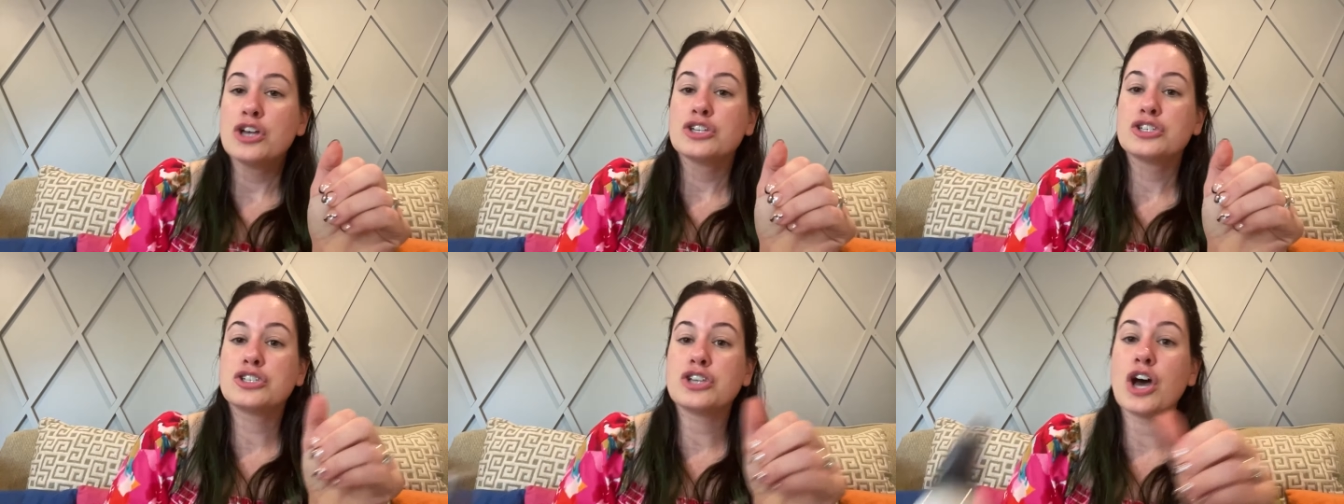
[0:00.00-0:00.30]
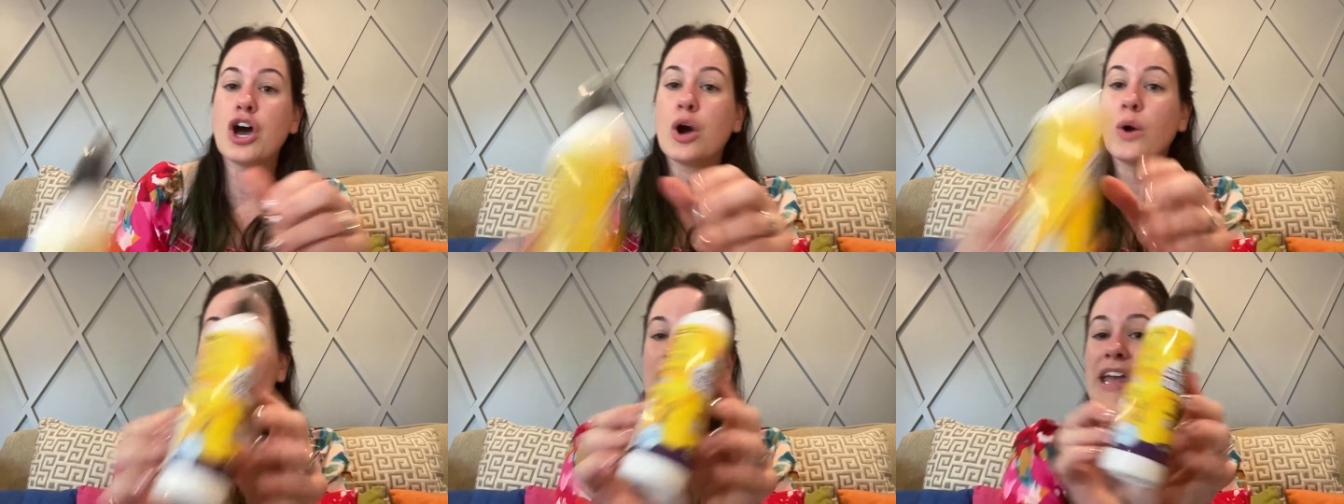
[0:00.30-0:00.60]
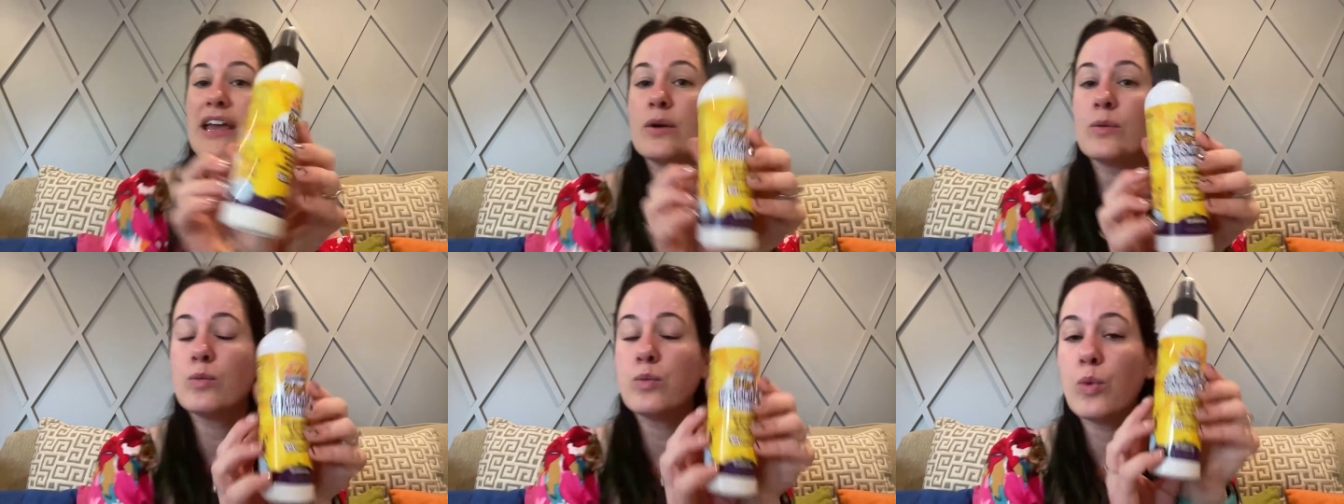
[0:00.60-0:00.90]
so
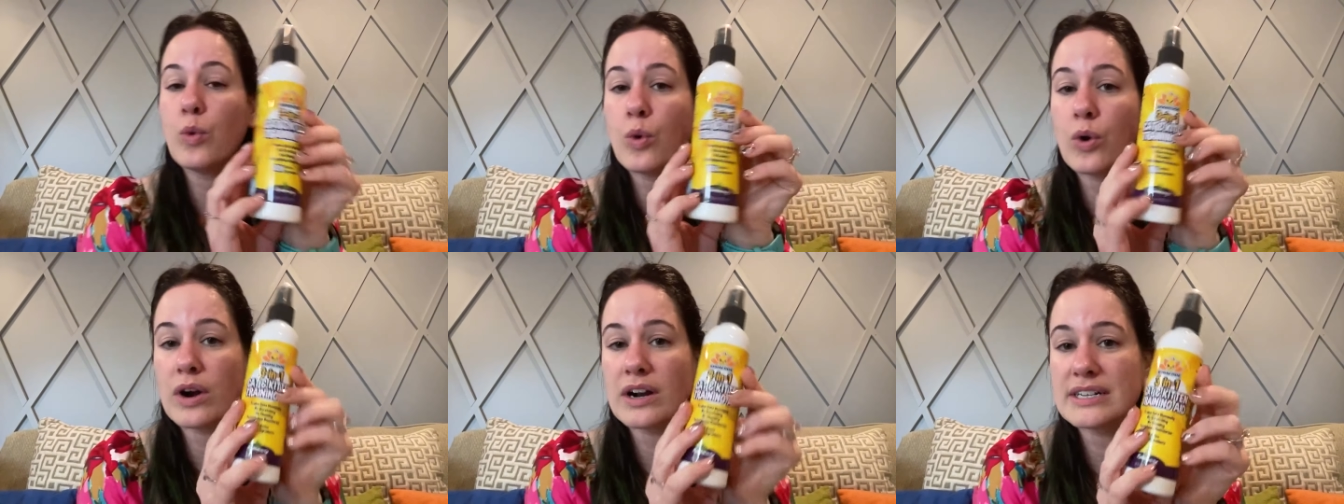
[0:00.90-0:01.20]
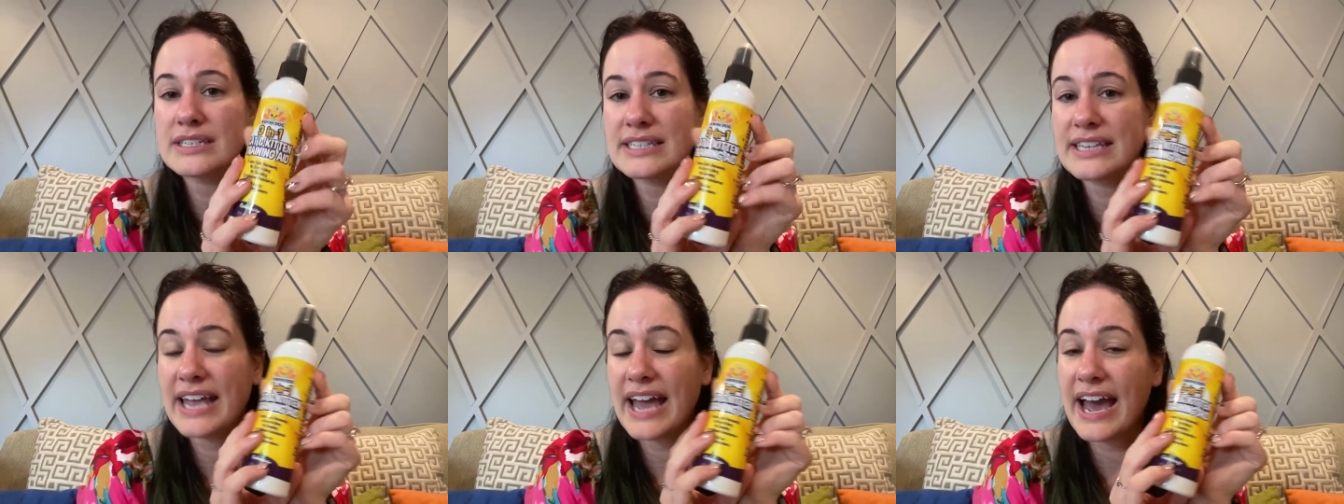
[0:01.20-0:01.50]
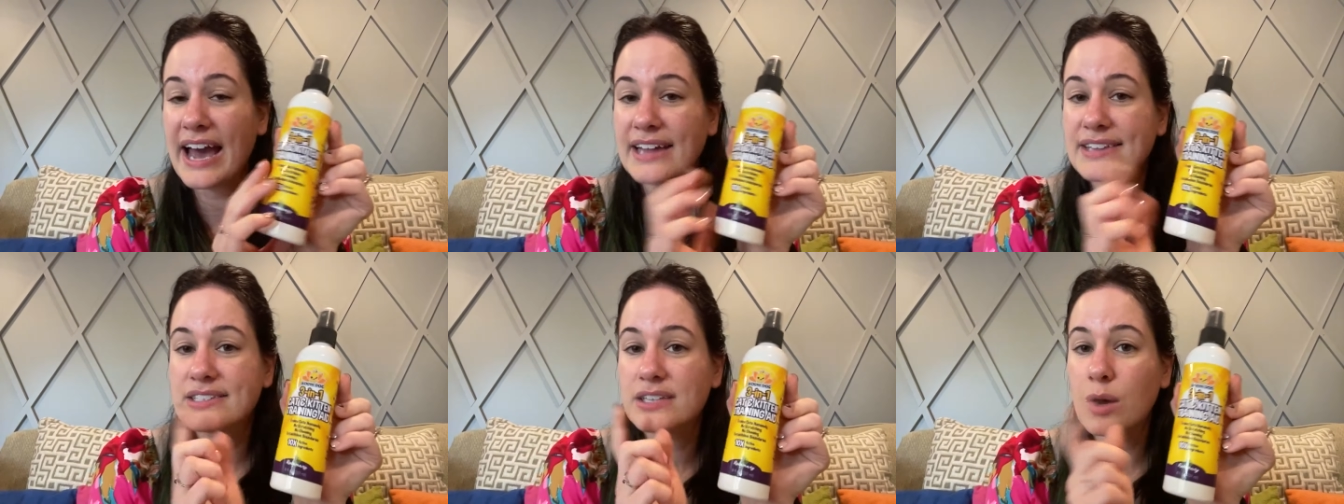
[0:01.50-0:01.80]
it wards
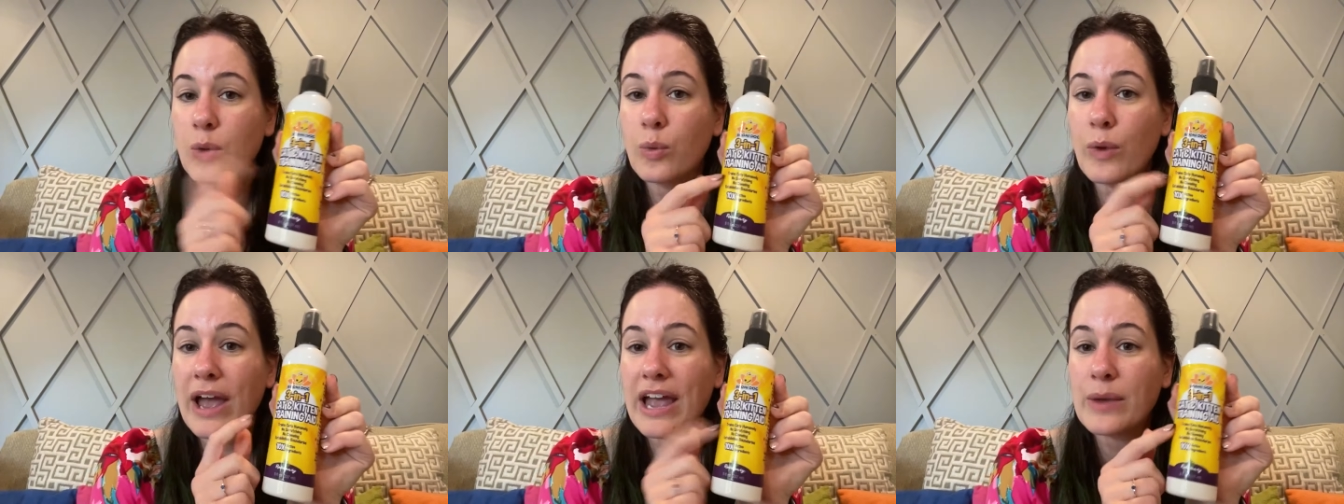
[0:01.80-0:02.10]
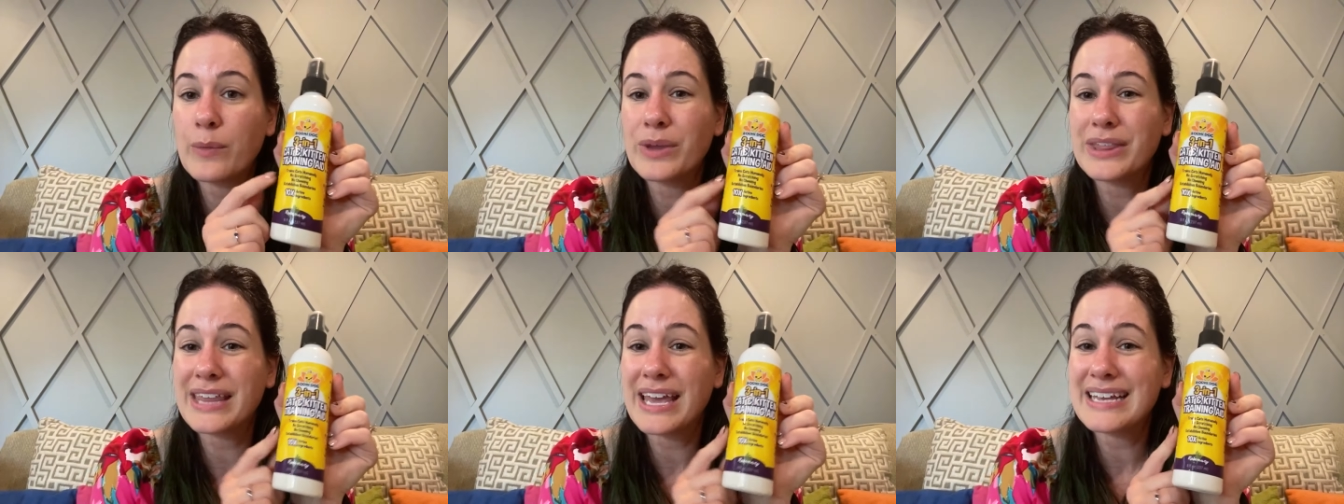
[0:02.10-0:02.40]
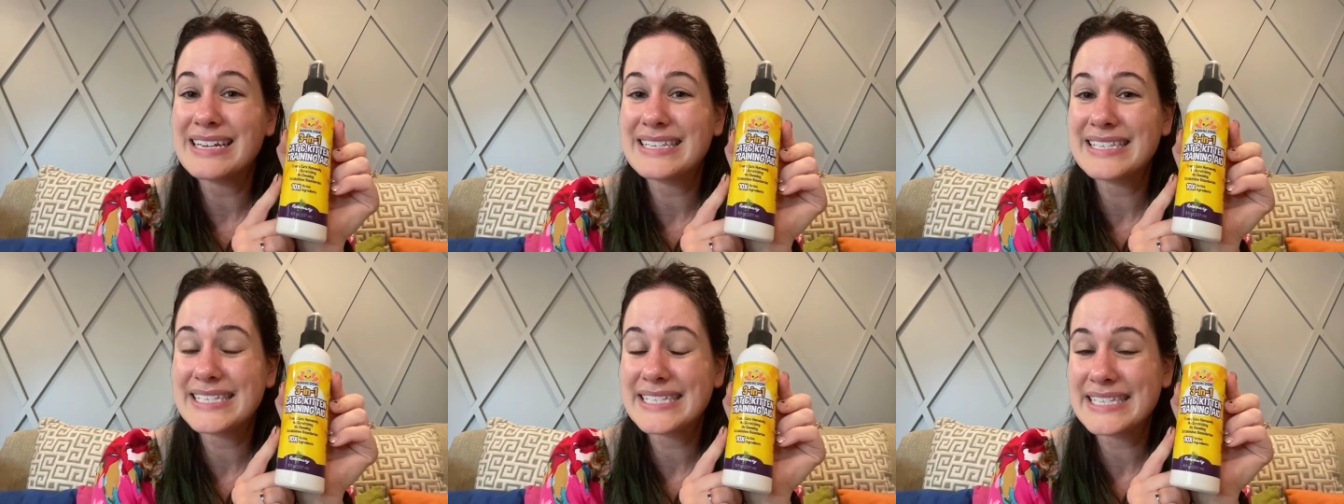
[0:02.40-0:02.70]
cats away with
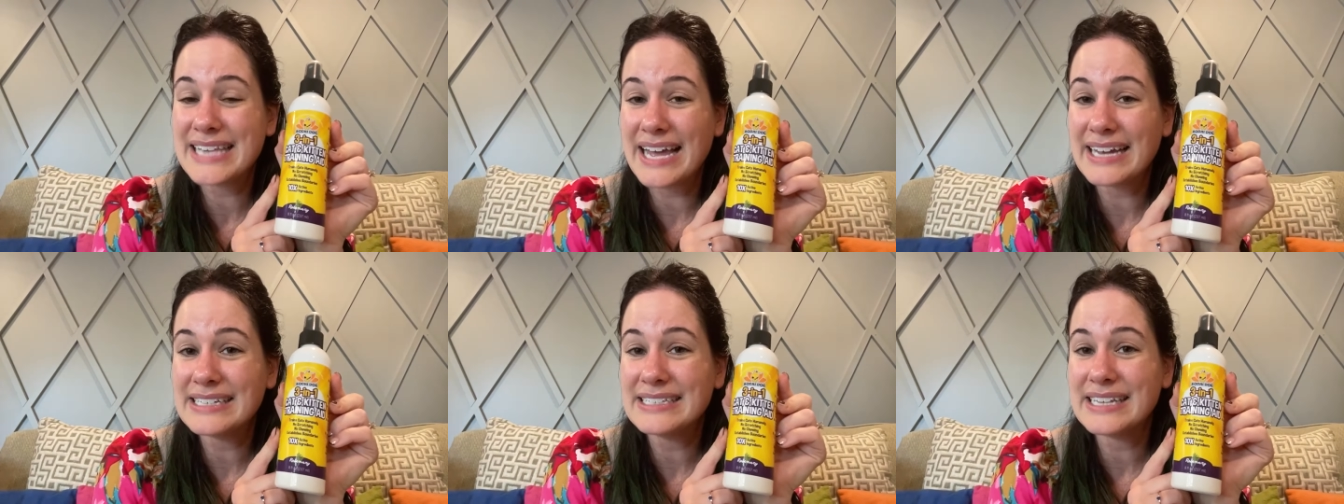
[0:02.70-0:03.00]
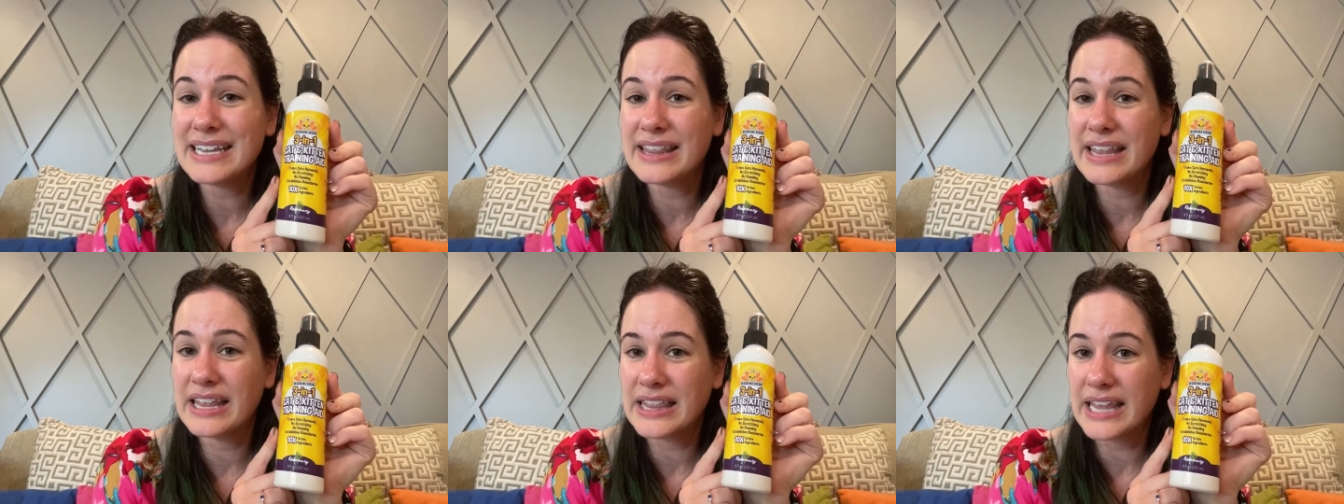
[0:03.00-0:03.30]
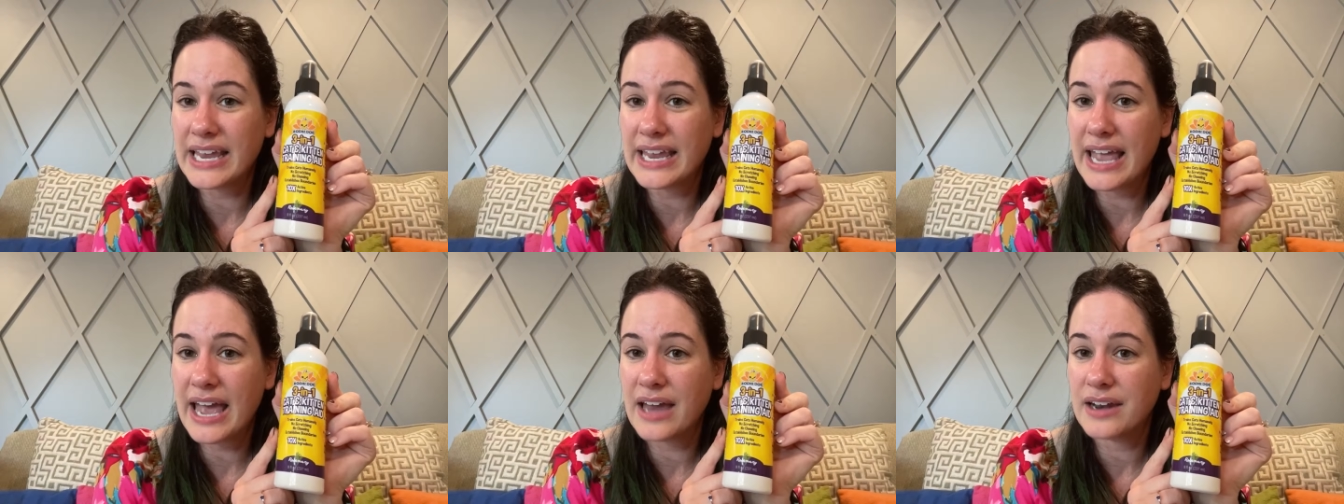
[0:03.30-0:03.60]
a scent that
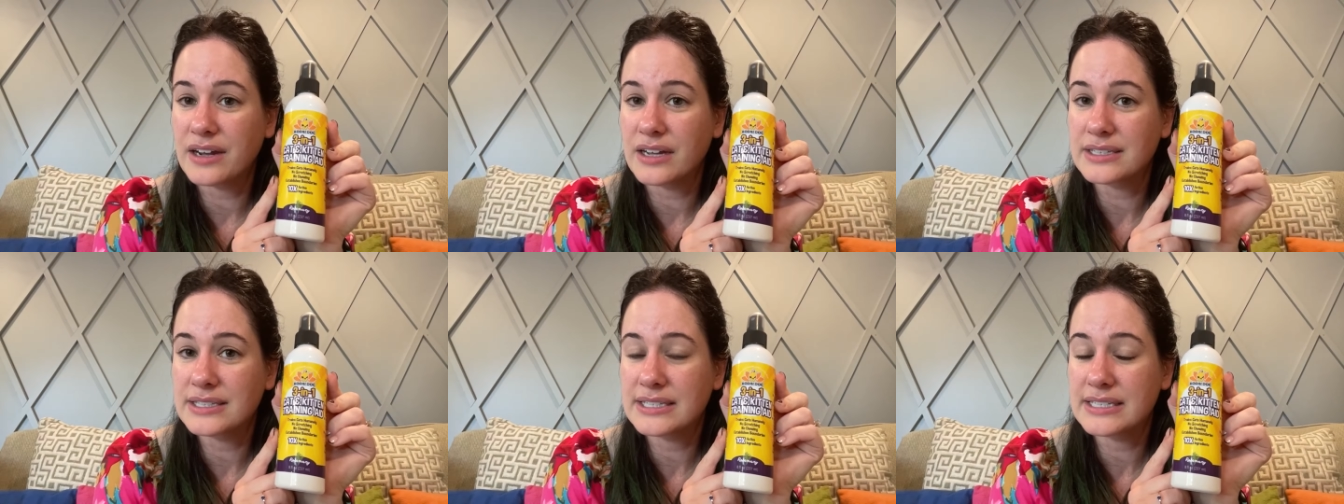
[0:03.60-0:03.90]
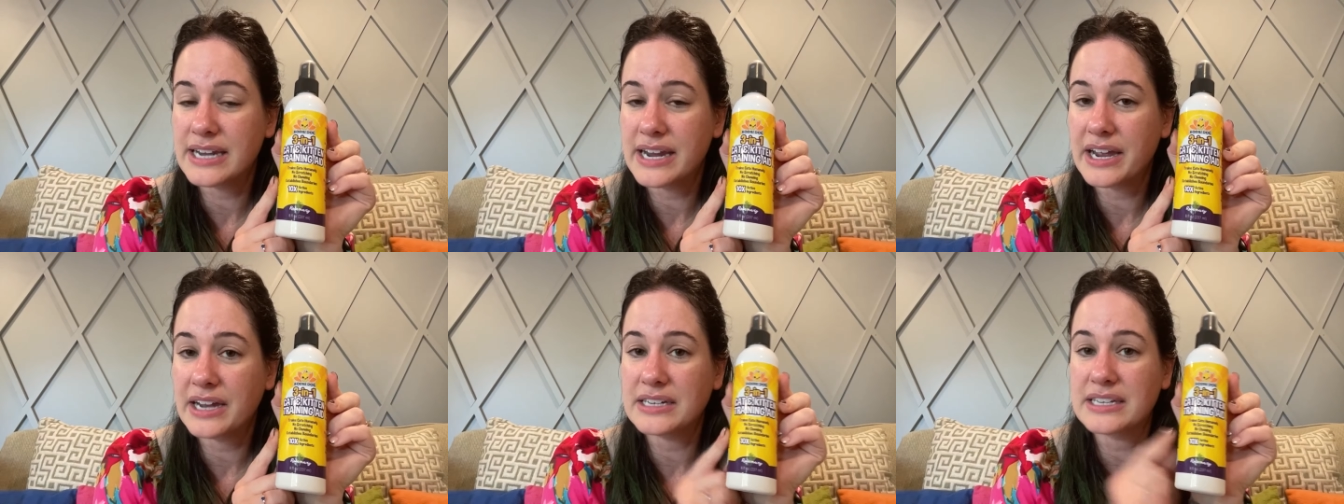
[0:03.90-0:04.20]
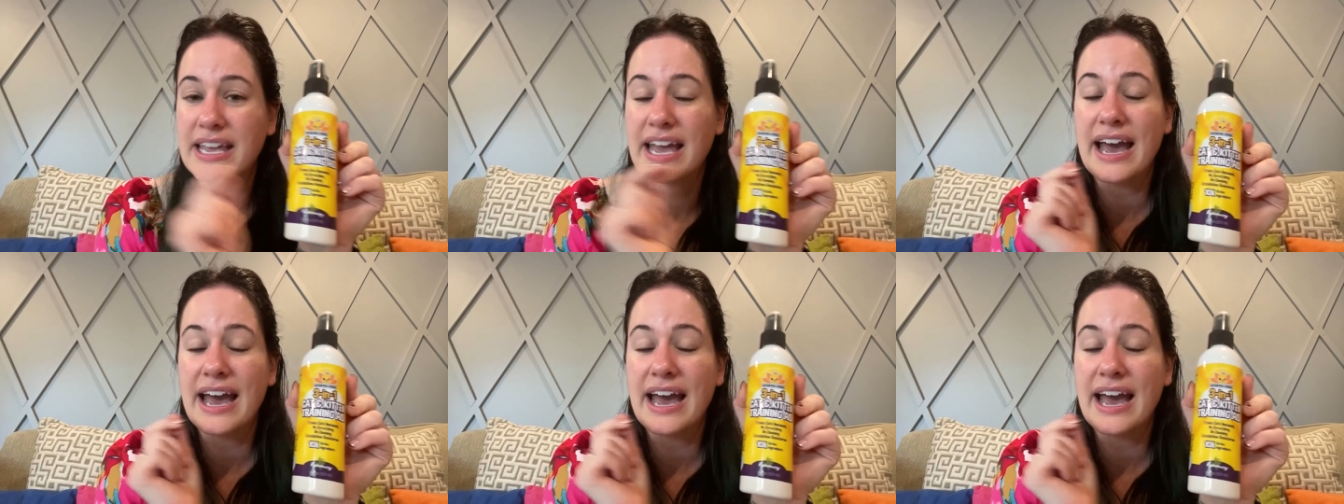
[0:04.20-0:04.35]
they cannot stand.